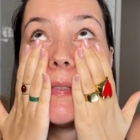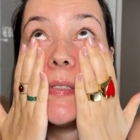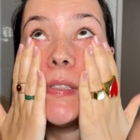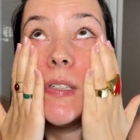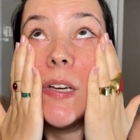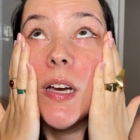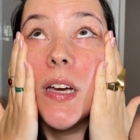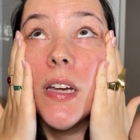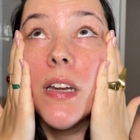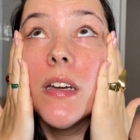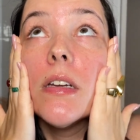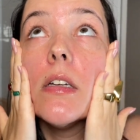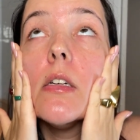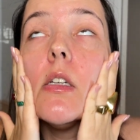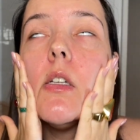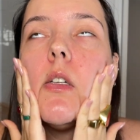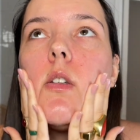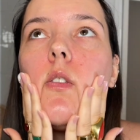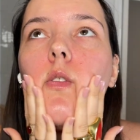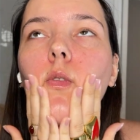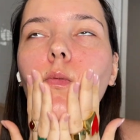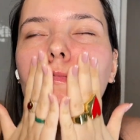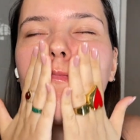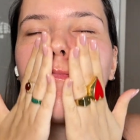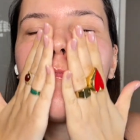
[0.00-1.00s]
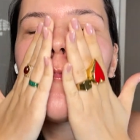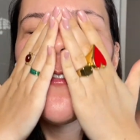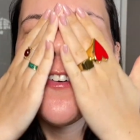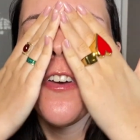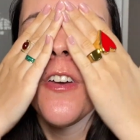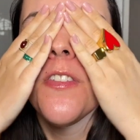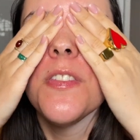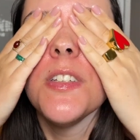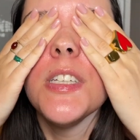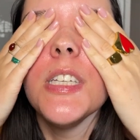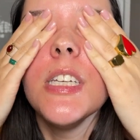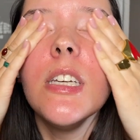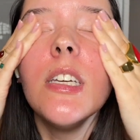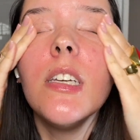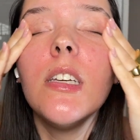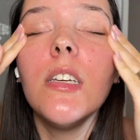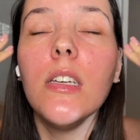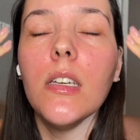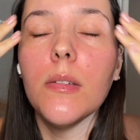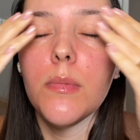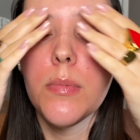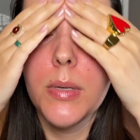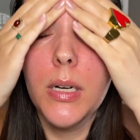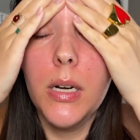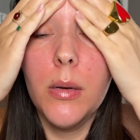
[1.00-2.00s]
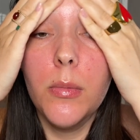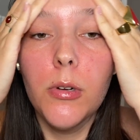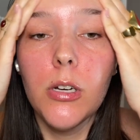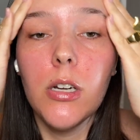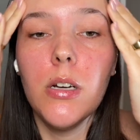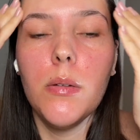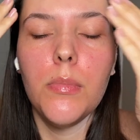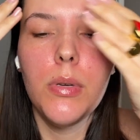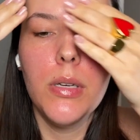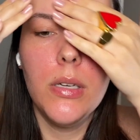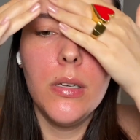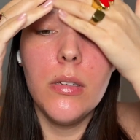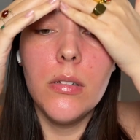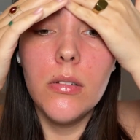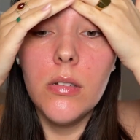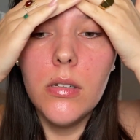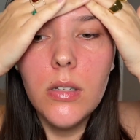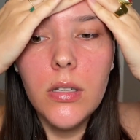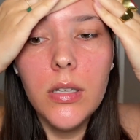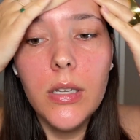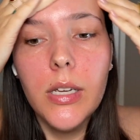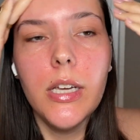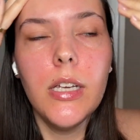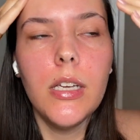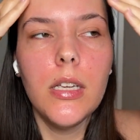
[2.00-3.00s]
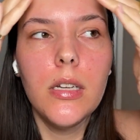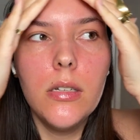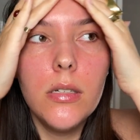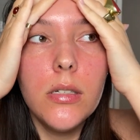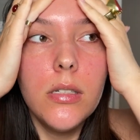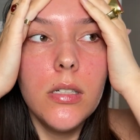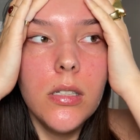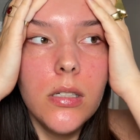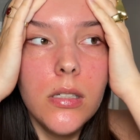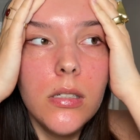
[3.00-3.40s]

and 50, but I'm gonna be late.